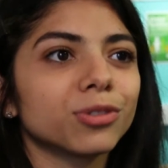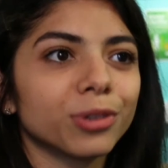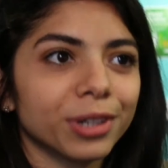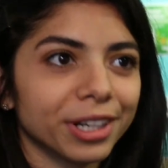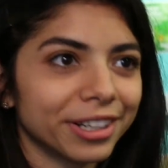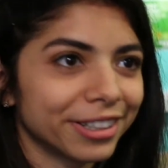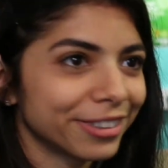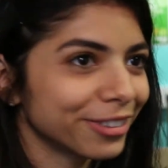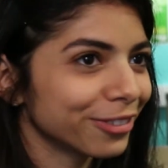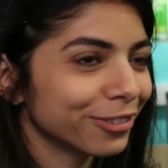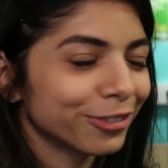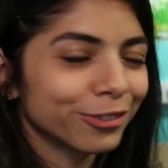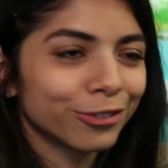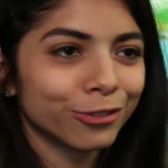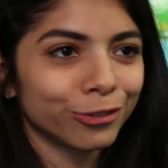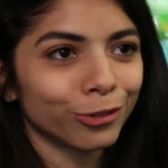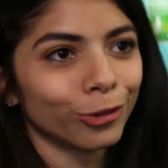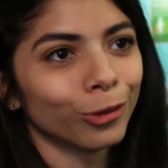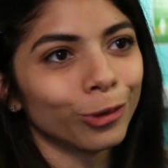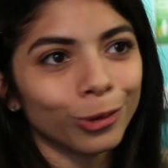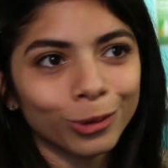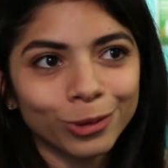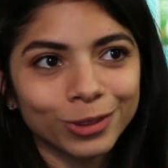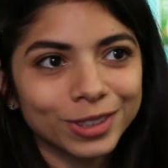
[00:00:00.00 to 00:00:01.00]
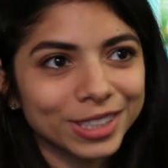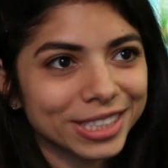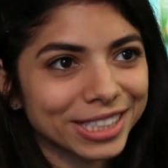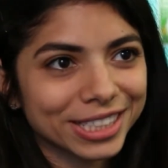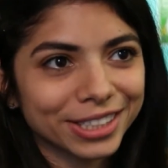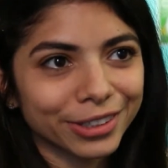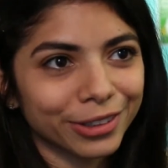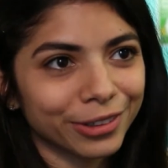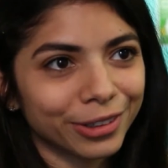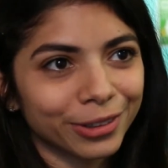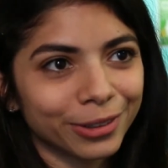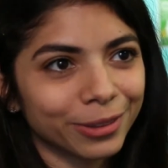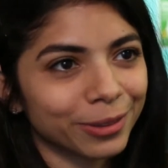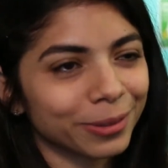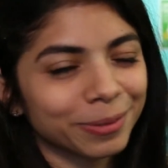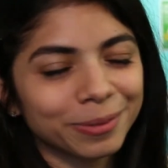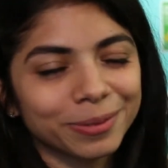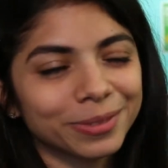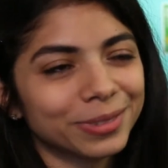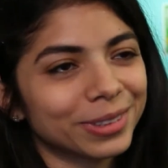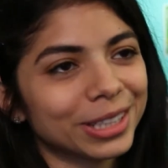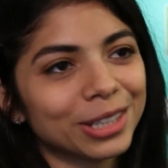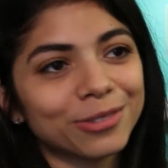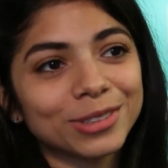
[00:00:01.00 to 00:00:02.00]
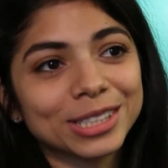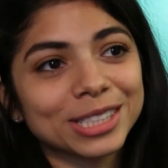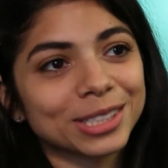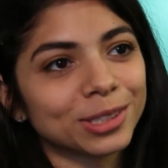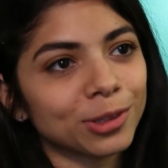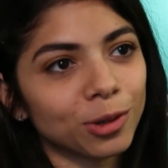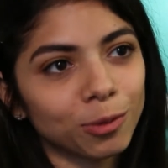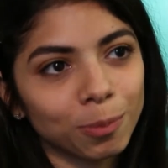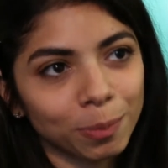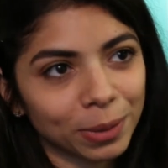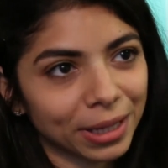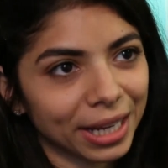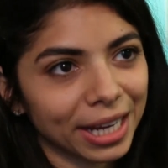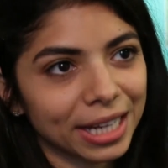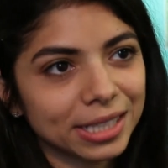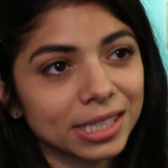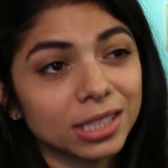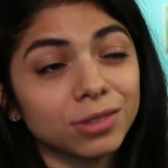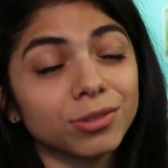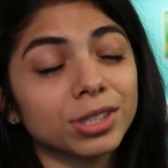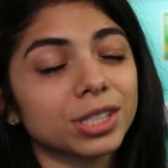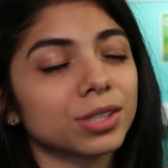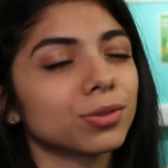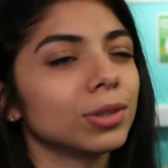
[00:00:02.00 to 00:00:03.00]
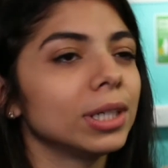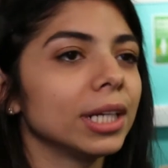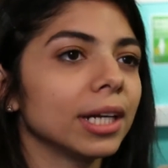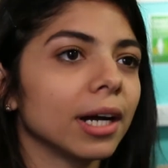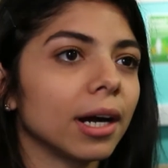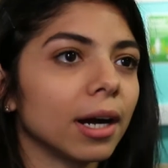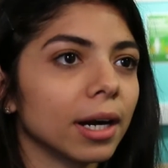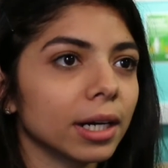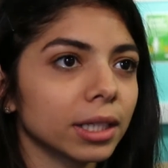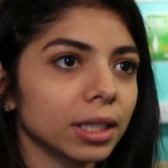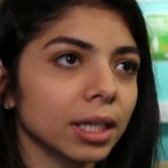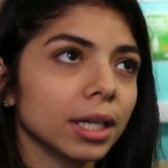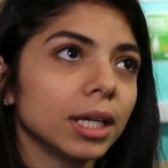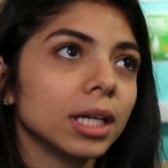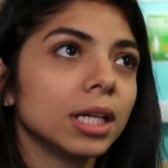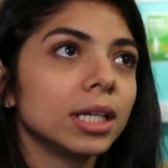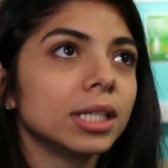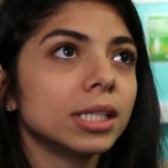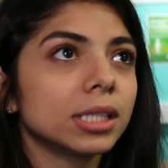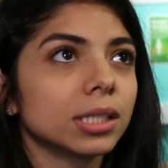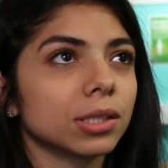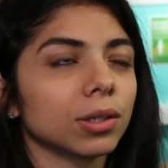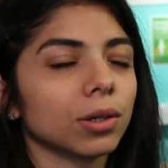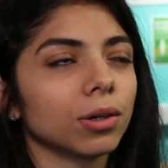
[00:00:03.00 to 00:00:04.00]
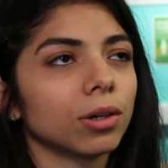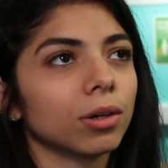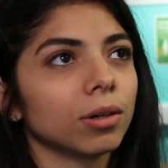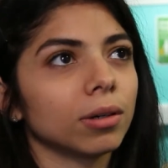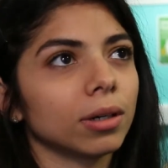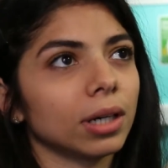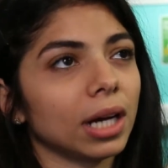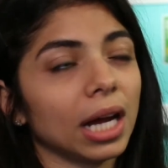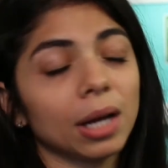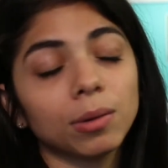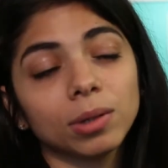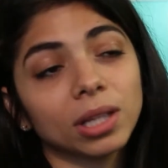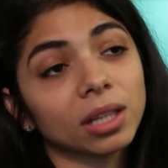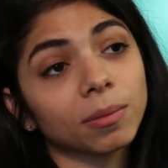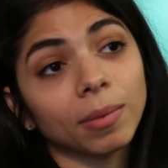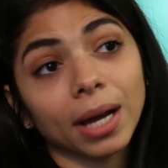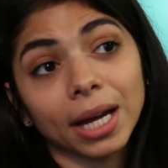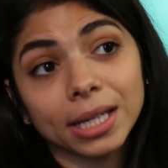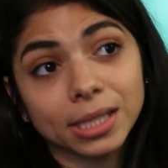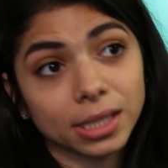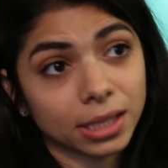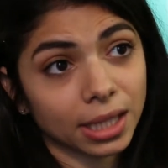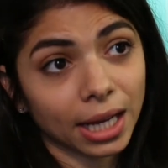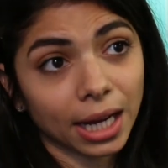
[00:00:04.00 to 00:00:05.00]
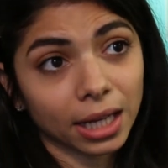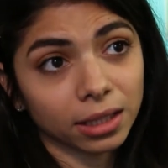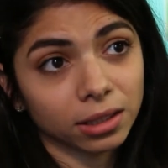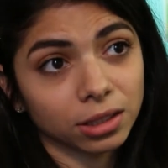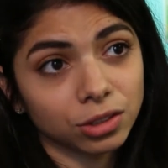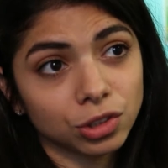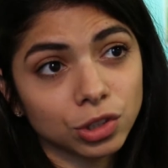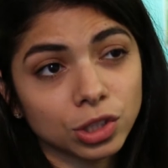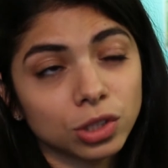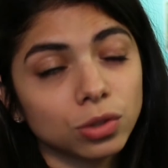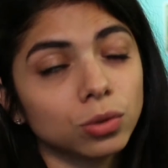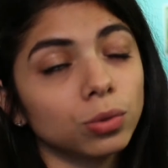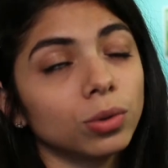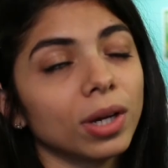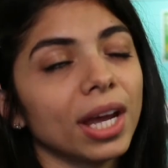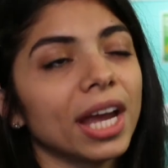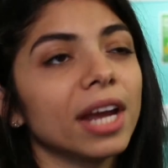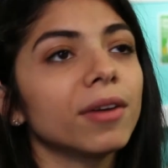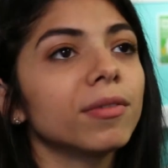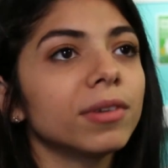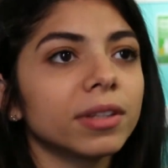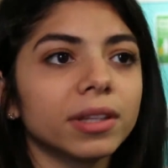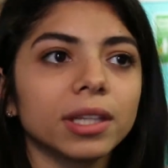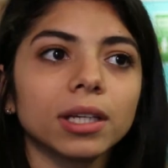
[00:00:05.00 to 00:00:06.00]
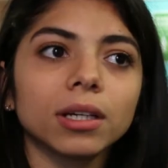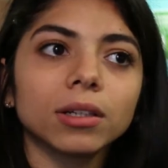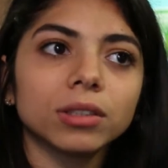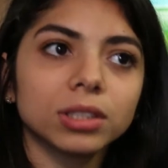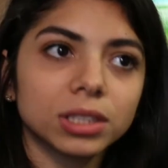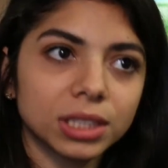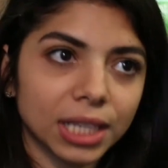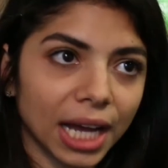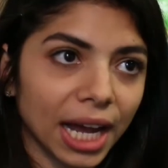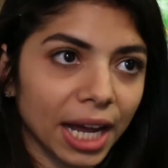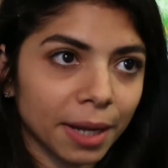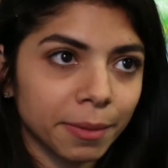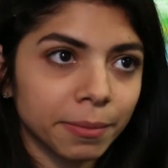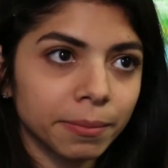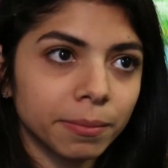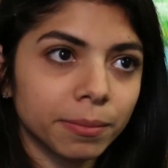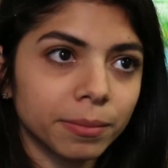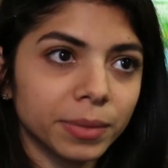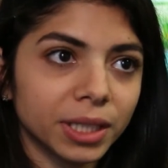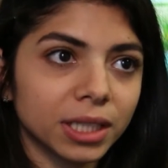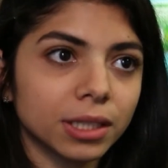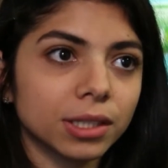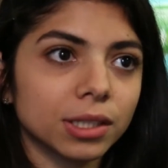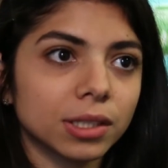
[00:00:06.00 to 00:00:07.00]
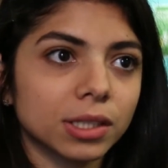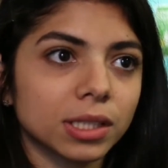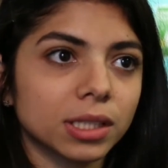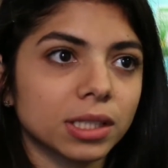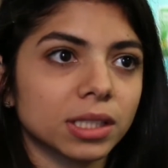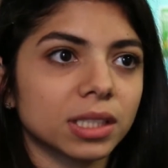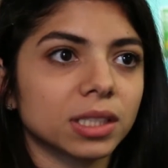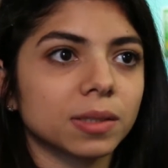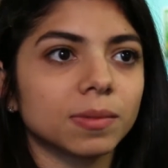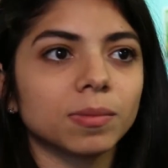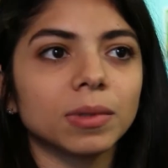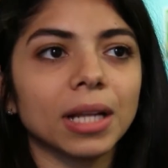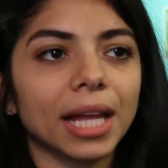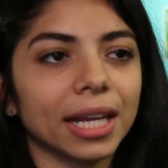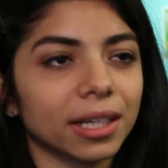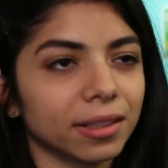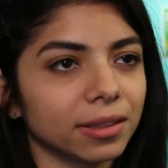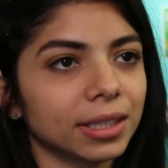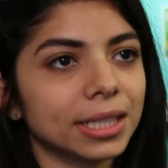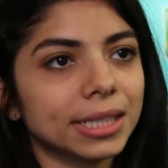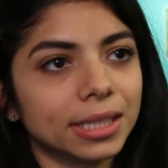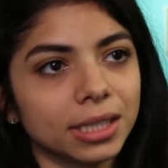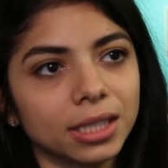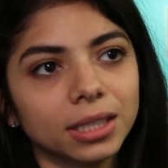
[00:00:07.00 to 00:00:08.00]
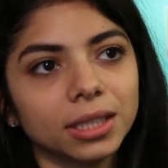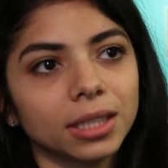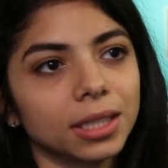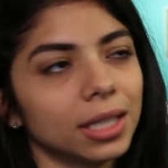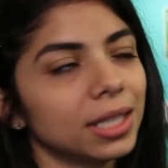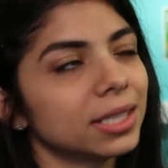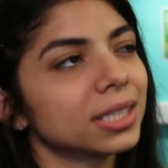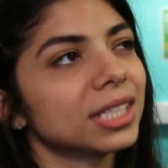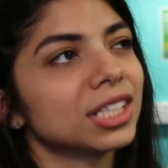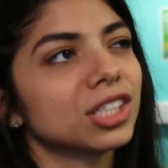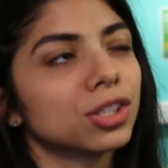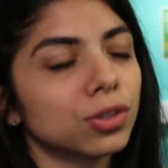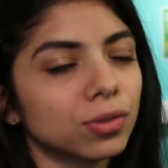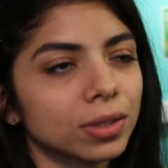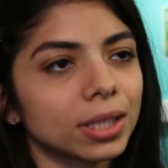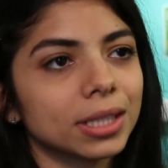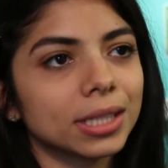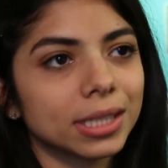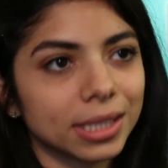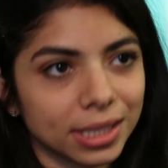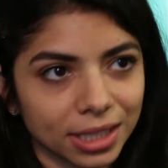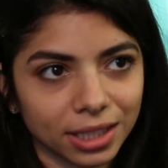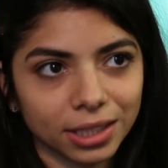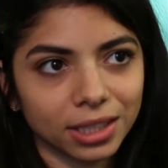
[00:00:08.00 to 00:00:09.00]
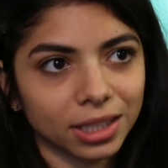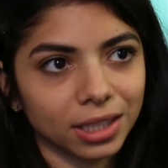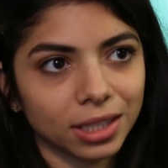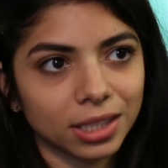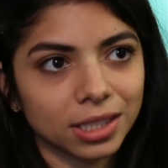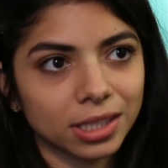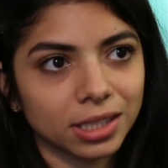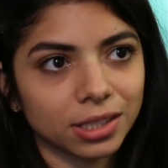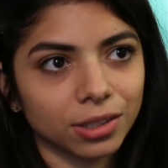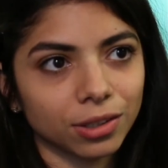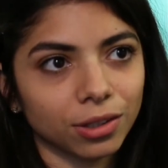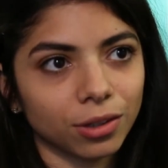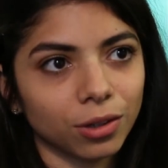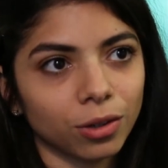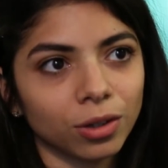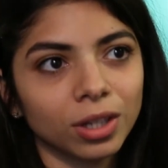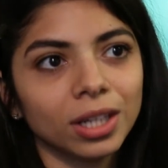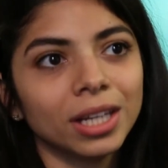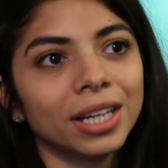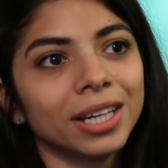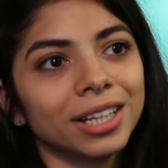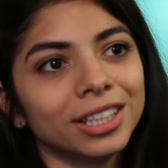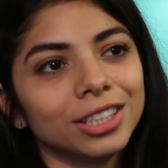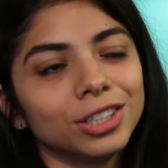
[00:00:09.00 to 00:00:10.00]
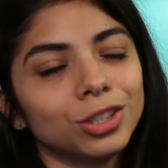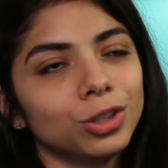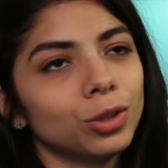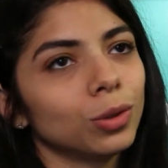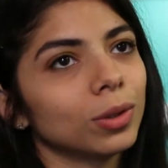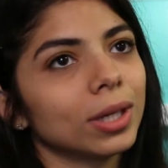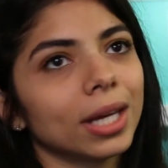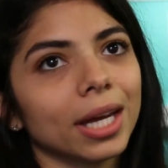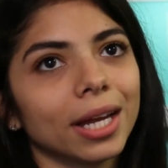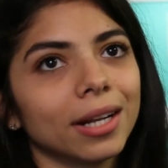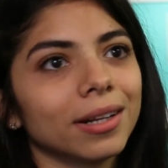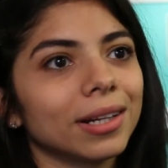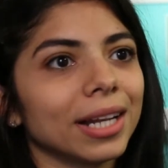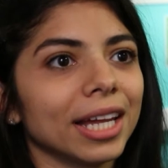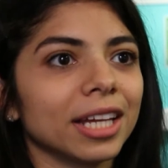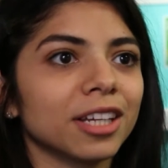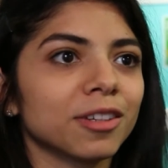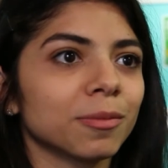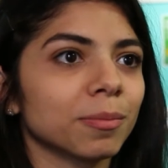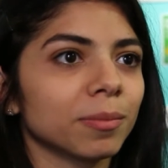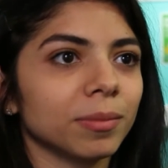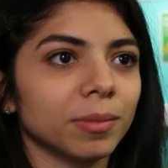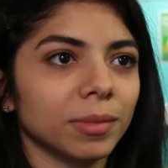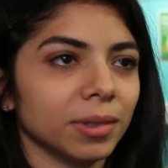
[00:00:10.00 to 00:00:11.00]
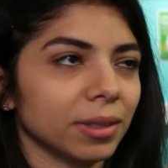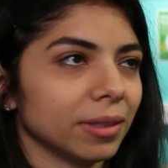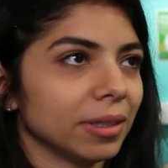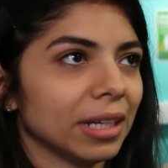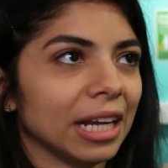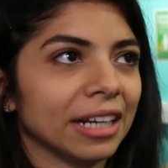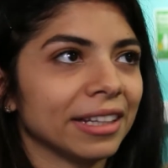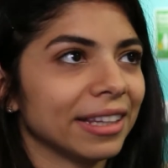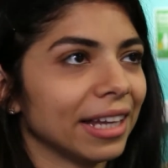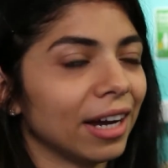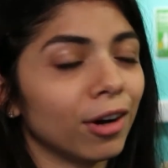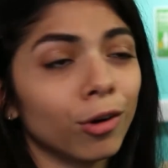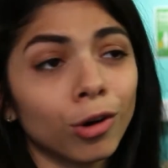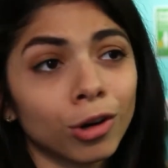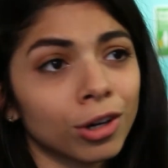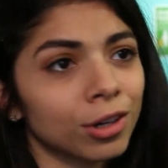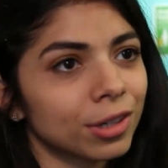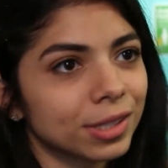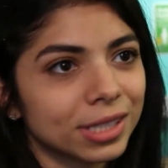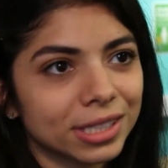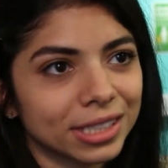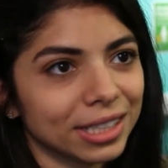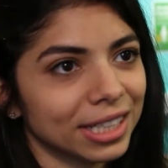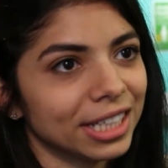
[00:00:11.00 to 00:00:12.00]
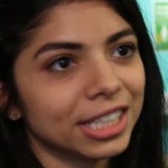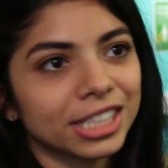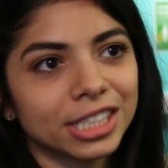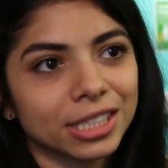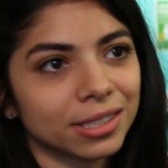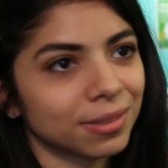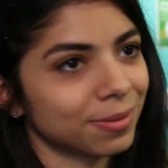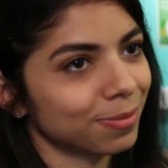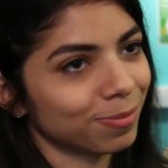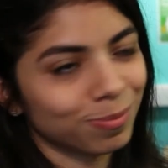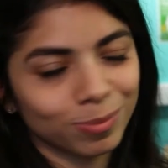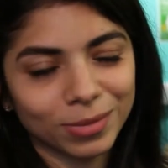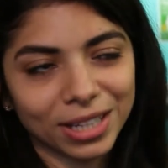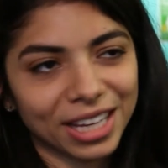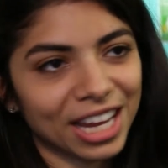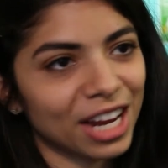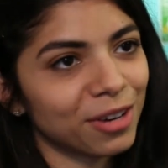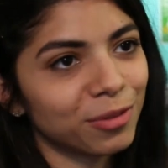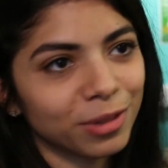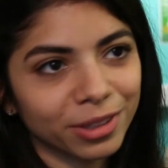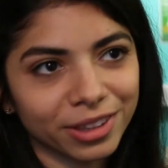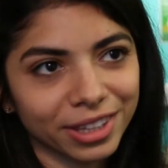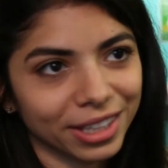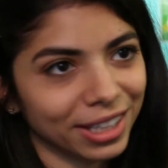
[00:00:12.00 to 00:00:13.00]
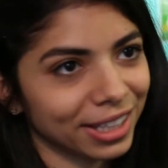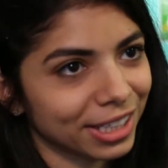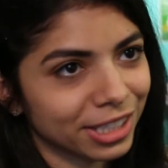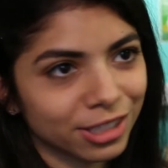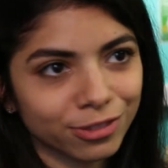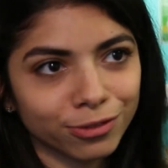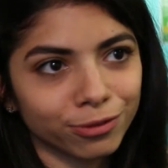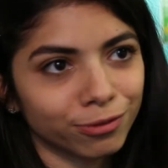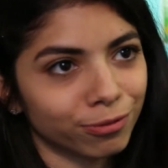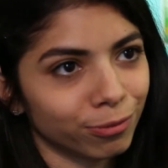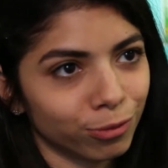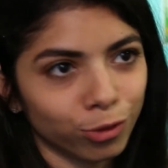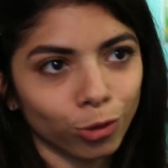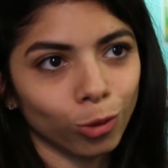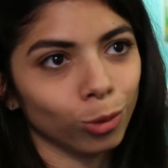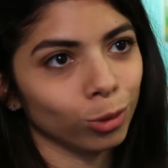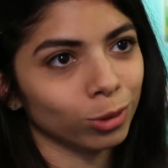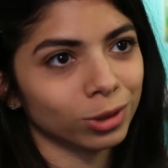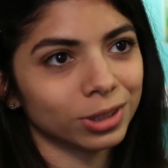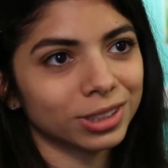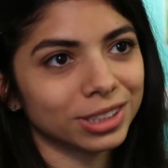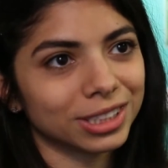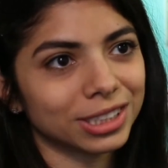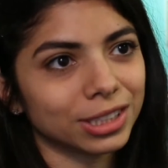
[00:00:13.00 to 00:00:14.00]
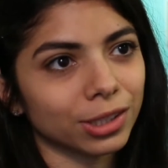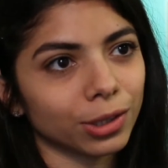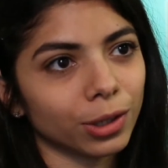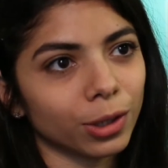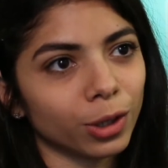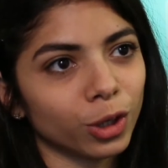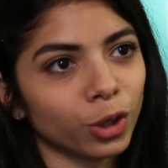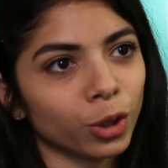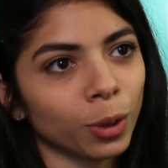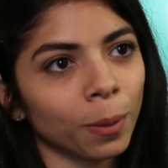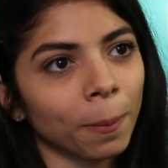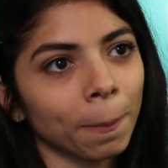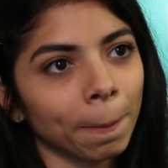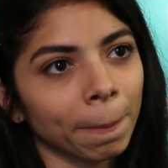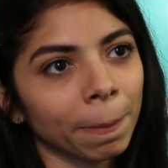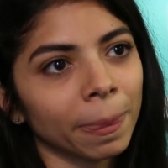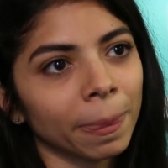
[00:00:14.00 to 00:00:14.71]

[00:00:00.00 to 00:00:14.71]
were full, so there was no place, it was really hard. So I would advise that, just do everything on time because like the city is a student city. So you can like, at August is everything is full. So